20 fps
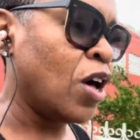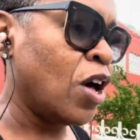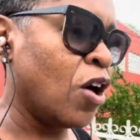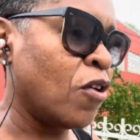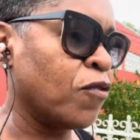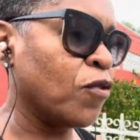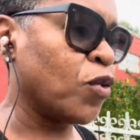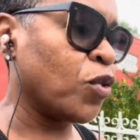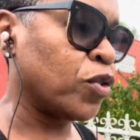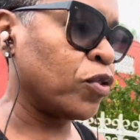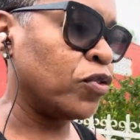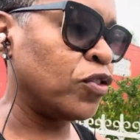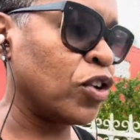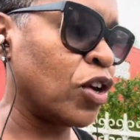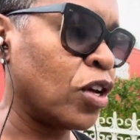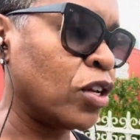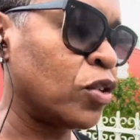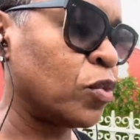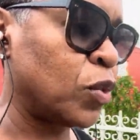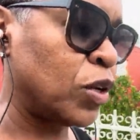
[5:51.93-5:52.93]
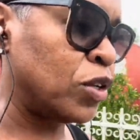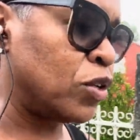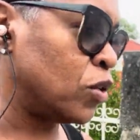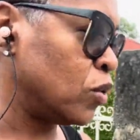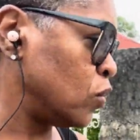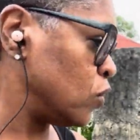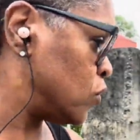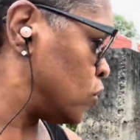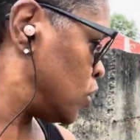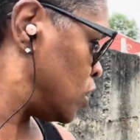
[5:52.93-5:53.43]
of course you're going to
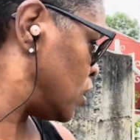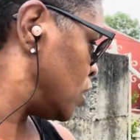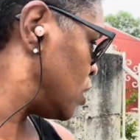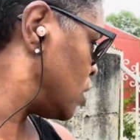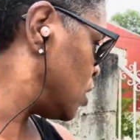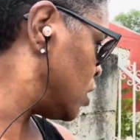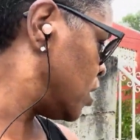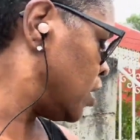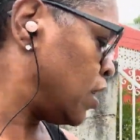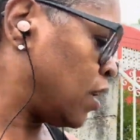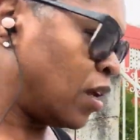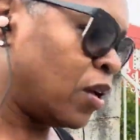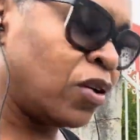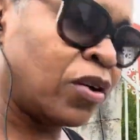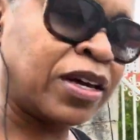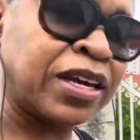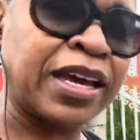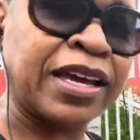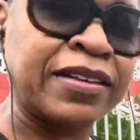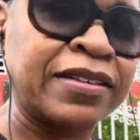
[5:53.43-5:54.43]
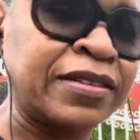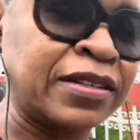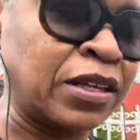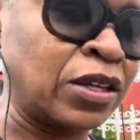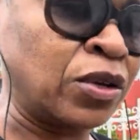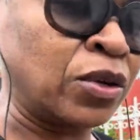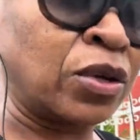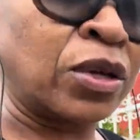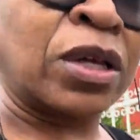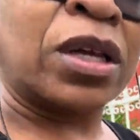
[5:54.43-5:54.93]
reduce. Okay, I
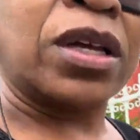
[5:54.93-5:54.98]
see you.